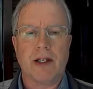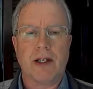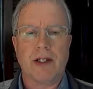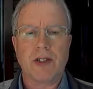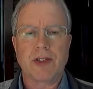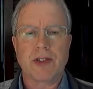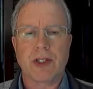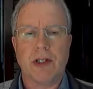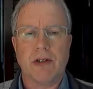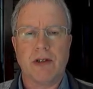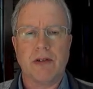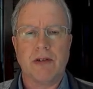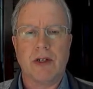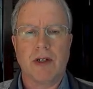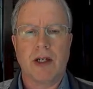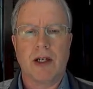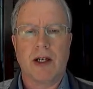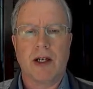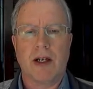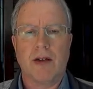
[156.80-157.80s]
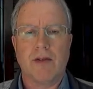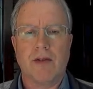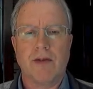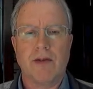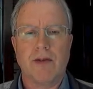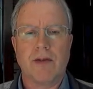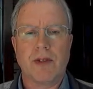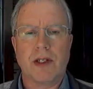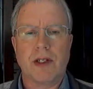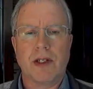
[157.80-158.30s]
so
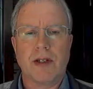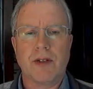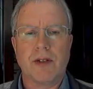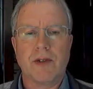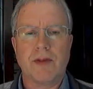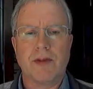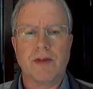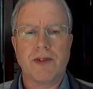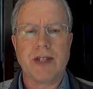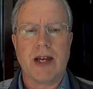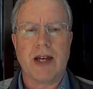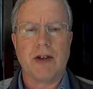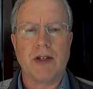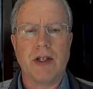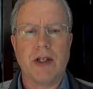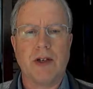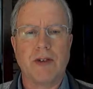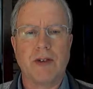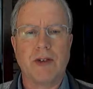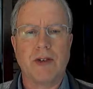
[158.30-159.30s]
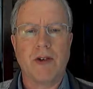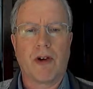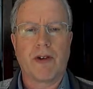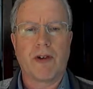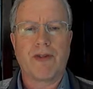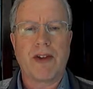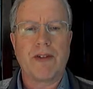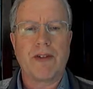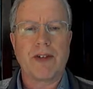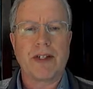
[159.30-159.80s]
download
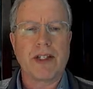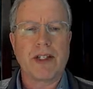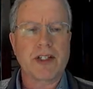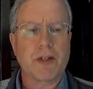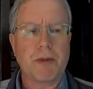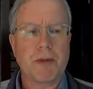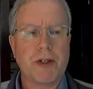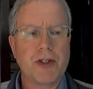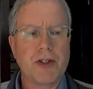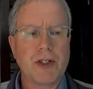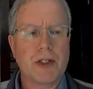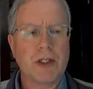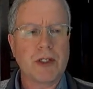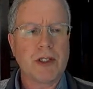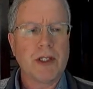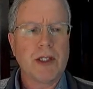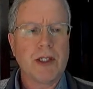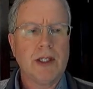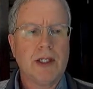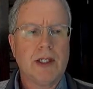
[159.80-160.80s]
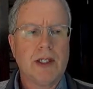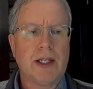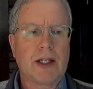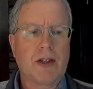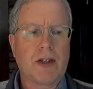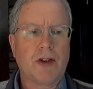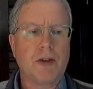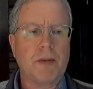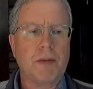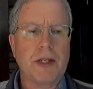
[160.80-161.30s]
your favorite distribution.
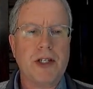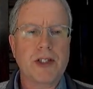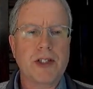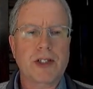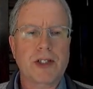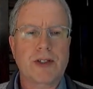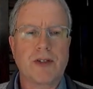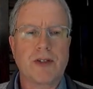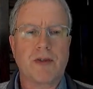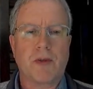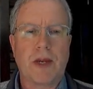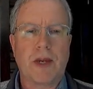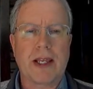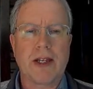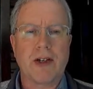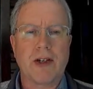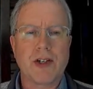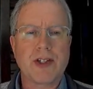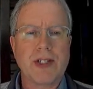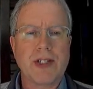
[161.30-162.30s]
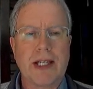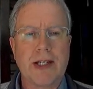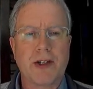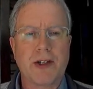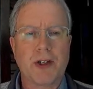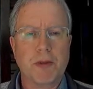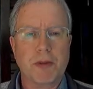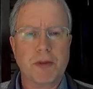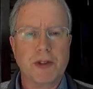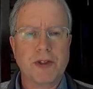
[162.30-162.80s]
It could be just regular
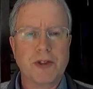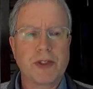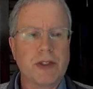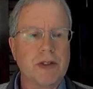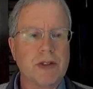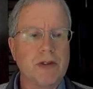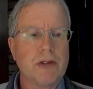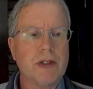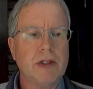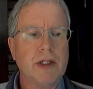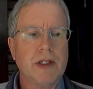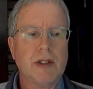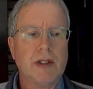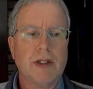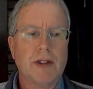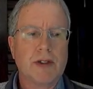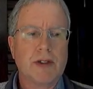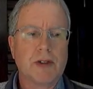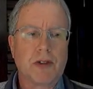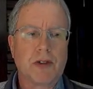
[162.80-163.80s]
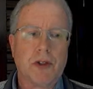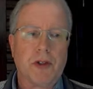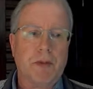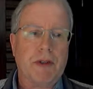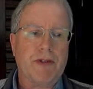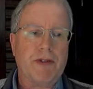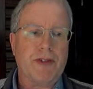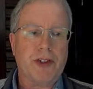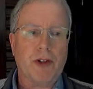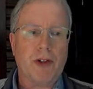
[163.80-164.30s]
standard Ubuntu. It could
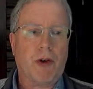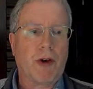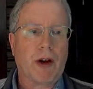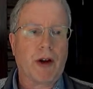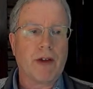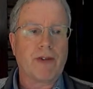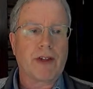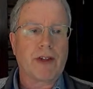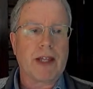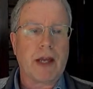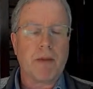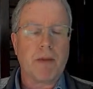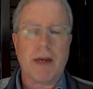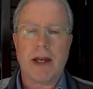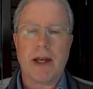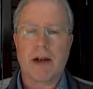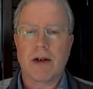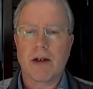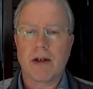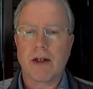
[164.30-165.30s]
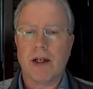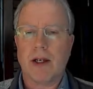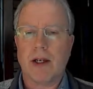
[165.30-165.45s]
be Fedora, for that matter.